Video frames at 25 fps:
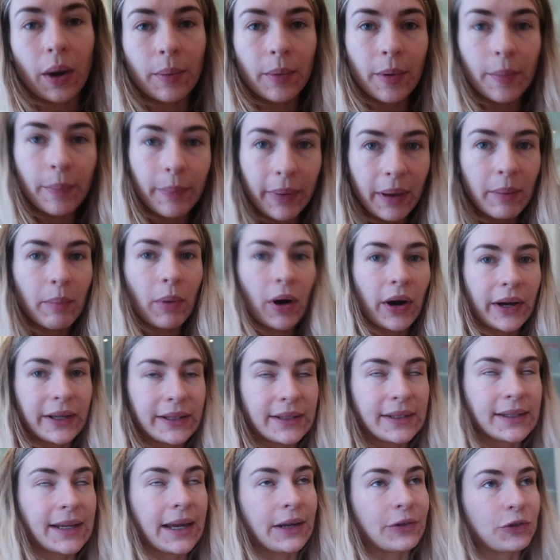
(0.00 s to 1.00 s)
I'm a bit
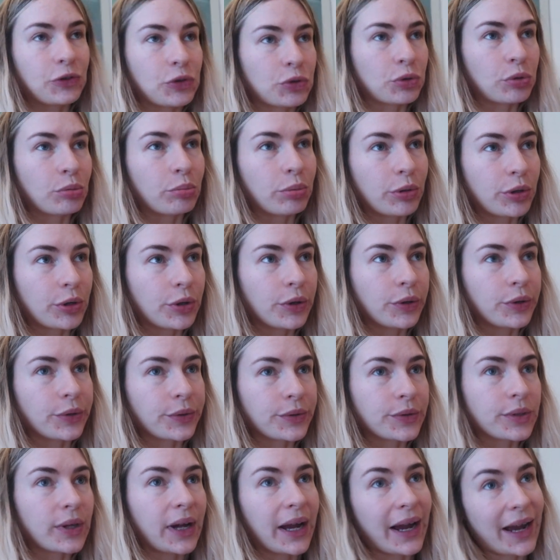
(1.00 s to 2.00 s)
behind schedule
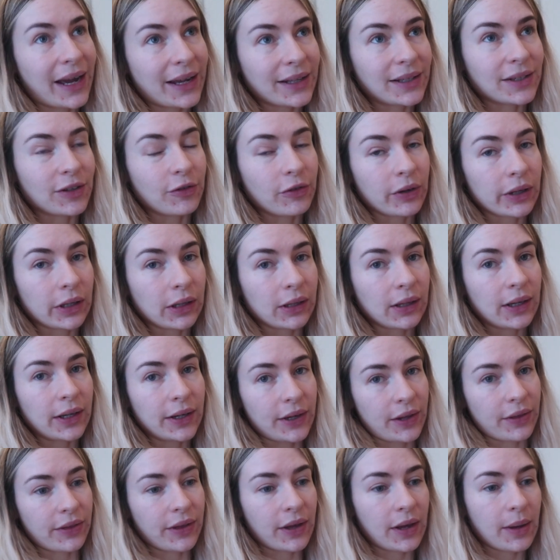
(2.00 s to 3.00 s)
because I had to grill
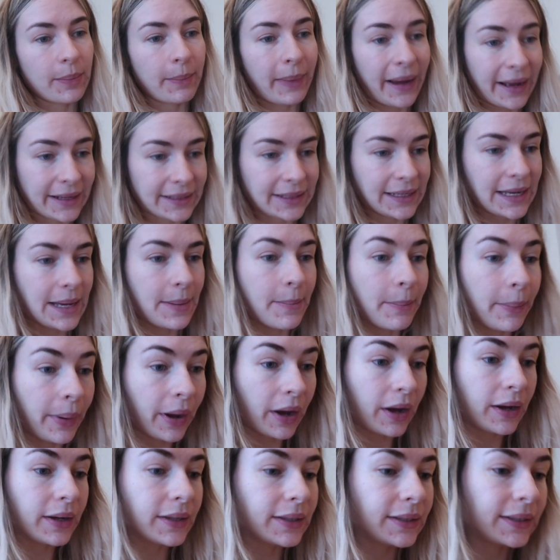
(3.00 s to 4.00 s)
another patty,
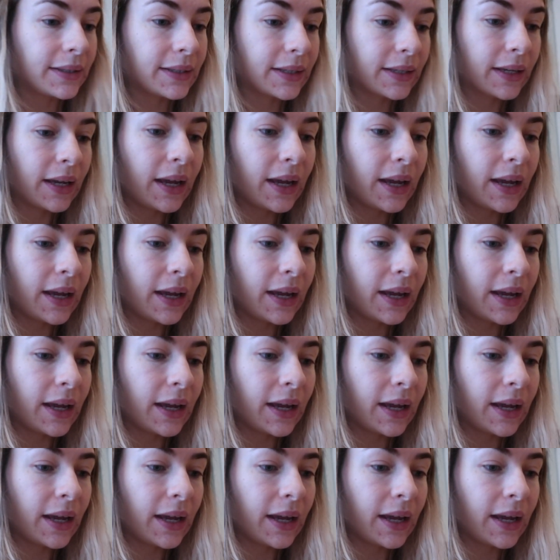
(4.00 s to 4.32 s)
but